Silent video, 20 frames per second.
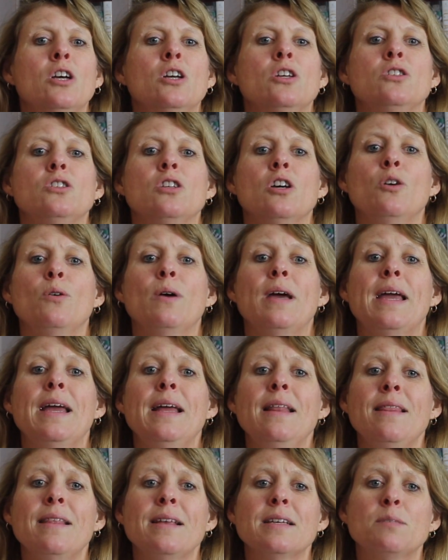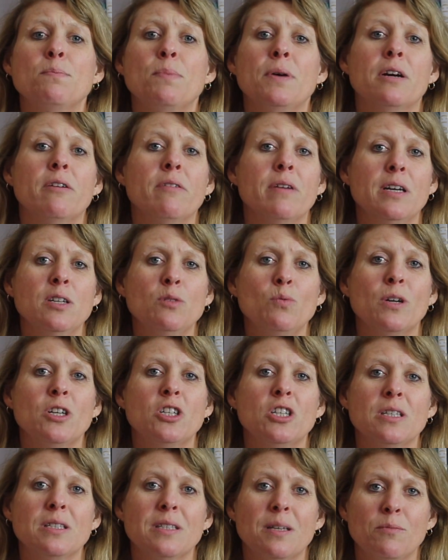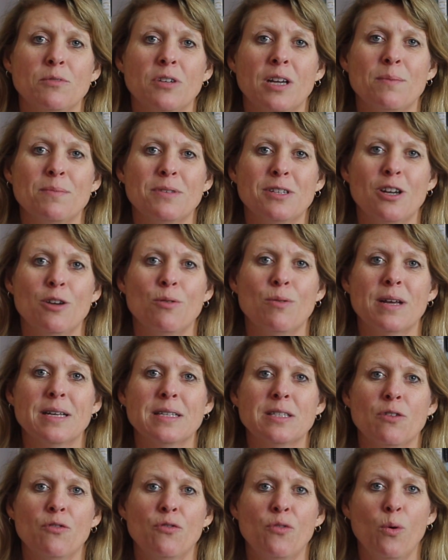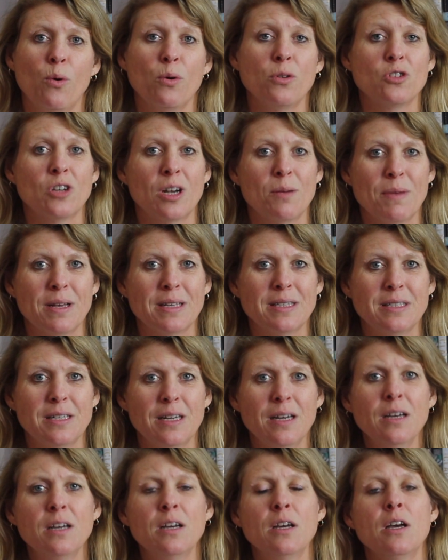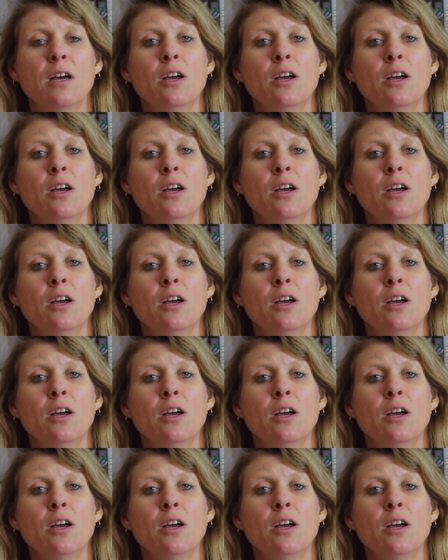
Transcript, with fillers: So in this period, which is sometimes known as the fourth trimester,